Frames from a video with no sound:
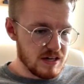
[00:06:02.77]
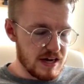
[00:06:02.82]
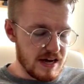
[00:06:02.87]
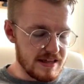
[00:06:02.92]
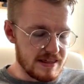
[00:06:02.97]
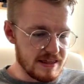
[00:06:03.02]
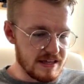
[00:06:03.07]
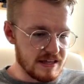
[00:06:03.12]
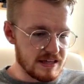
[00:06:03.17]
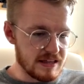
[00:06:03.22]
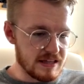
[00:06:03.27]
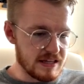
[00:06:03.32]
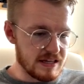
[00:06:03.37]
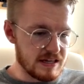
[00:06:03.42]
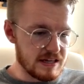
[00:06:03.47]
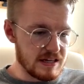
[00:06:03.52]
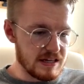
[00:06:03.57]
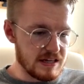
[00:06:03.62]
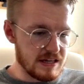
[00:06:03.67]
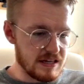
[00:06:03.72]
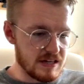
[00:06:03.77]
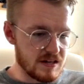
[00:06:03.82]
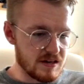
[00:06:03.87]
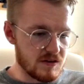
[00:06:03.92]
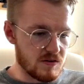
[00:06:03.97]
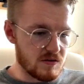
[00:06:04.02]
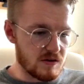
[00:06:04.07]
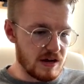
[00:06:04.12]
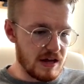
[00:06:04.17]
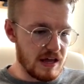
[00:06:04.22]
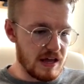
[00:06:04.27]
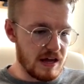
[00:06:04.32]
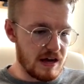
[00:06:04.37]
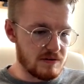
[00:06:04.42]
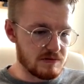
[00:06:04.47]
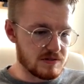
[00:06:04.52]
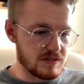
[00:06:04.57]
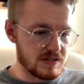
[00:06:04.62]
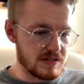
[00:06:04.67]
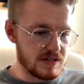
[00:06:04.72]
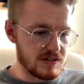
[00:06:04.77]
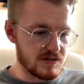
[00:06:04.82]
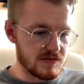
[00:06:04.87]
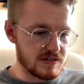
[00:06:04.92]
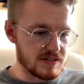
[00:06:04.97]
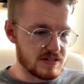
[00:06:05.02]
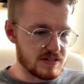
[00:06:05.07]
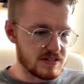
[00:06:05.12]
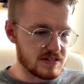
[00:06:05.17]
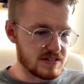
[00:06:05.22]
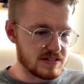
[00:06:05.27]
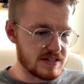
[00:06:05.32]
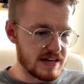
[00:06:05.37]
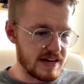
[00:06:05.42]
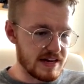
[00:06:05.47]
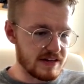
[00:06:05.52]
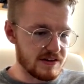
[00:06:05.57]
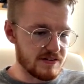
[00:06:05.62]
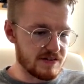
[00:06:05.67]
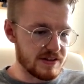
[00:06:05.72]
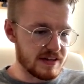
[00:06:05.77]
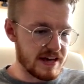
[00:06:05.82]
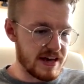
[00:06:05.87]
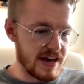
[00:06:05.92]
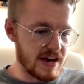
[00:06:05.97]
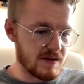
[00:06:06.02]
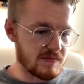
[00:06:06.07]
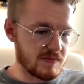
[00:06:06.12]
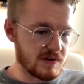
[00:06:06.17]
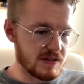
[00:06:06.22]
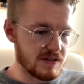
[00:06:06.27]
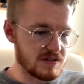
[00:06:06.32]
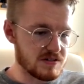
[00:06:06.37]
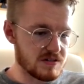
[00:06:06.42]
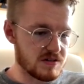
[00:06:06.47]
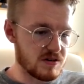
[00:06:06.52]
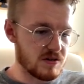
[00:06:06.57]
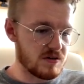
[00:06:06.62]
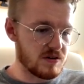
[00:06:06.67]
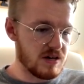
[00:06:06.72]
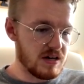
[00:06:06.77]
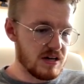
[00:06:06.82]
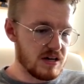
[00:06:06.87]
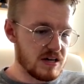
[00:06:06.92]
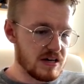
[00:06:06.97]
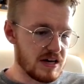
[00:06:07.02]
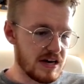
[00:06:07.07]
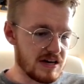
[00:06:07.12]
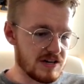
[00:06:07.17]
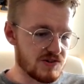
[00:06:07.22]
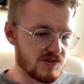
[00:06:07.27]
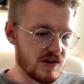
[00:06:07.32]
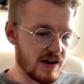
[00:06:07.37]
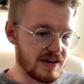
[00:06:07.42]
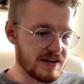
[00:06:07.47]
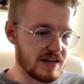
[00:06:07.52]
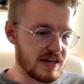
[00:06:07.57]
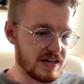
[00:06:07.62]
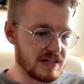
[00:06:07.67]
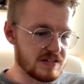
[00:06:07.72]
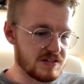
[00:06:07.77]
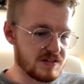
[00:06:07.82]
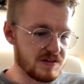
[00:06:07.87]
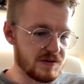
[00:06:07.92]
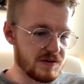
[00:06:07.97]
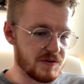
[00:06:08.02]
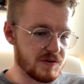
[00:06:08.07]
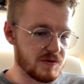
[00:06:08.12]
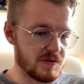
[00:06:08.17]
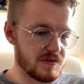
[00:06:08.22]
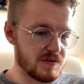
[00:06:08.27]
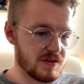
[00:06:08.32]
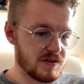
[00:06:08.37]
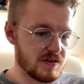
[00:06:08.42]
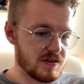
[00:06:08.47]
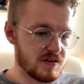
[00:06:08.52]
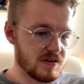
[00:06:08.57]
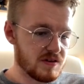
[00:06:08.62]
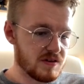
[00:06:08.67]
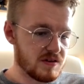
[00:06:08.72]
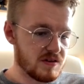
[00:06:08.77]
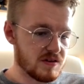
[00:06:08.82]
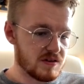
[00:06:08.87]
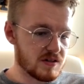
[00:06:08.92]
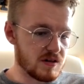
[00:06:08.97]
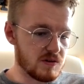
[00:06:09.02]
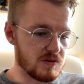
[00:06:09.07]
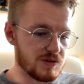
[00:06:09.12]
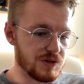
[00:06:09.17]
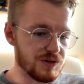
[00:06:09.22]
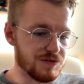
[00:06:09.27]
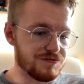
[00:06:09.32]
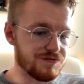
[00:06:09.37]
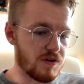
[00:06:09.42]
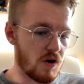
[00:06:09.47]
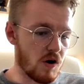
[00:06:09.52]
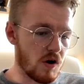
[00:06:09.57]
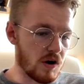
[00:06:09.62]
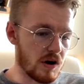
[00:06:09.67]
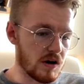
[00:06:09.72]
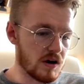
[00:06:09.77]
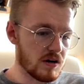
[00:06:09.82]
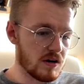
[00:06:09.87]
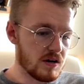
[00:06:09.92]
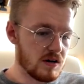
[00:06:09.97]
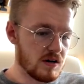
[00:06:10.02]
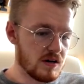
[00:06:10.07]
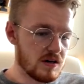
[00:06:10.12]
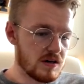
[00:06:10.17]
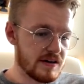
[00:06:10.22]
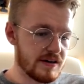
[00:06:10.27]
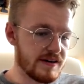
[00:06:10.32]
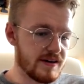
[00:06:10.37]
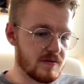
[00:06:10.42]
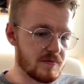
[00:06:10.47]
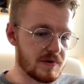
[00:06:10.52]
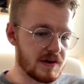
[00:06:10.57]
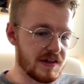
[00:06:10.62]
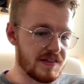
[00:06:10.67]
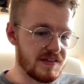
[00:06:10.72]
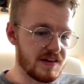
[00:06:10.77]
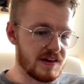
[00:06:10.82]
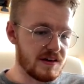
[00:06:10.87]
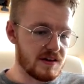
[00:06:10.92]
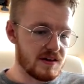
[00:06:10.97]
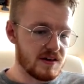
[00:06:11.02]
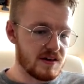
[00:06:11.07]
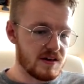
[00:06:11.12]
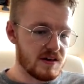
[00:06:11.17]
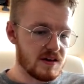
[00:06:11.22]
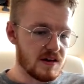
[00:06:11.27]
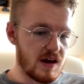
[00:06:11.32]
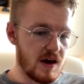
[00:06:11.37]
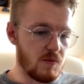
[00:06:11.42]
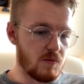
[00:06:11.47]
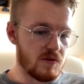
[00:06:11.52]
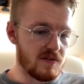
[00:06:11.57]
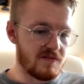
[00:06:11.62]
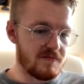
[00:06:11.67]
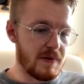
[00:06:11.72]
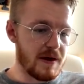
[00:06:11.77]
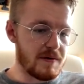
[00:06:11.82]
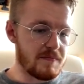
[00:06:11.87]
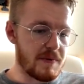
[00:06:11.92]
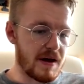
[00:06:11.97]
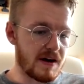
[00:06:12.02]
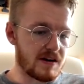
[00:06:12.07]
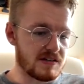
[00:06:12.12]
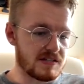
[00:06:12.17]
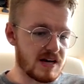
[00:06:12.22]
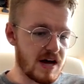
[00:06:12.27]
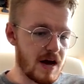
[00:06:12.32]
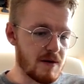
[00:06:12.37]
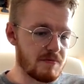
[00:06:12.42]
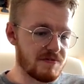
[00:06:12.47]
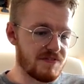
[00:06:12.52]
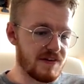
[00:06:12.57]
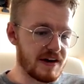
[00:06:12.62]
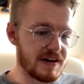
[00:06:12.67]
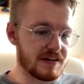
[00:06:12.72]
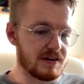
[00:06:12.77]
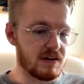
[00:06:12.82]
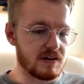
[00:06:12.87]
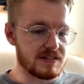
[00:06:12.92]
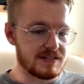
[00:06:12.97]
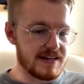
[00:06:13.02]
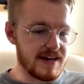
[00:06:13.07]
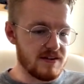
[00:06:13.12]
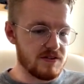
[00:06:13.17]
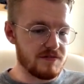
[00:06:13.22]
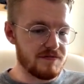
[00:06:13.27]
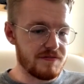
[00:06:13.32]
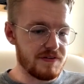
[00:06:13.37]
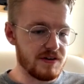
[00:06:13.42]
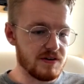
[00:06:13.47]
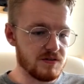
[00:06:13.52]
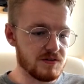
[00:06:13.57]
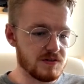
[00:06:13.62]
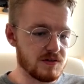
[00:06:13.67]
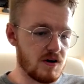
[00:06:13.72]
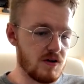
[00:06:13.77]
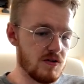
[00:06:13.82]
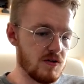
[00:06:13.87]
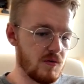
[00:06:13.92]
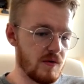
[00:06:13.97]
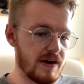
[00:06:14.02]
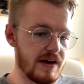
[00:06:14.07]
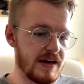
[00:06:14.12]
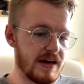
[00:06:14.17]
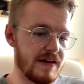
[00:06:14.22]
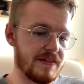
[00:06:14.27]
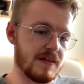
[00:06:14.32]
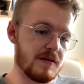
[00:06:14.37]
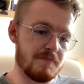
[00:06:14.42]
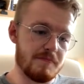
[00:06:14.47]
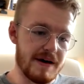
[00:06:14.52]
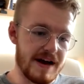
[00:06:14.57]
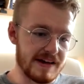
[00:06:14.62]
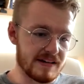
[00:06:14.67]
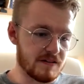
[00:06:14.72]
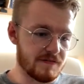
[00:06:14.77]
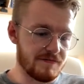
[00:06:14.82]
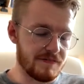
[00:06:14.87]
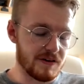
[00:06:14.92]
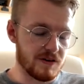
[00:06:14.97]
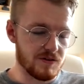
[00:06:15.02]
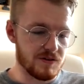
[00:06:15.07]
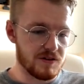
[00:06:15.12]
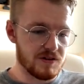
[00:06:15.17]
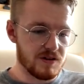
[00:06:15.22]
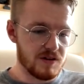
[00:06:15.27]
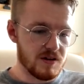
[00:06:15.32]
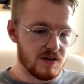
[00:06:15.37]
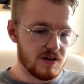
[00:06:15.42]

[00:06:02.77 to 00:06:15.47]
I think that, I was interested in staying near the camera, so I tried not to go too far, but I think I would have made better time if I had gone down the field all the way and then back the field,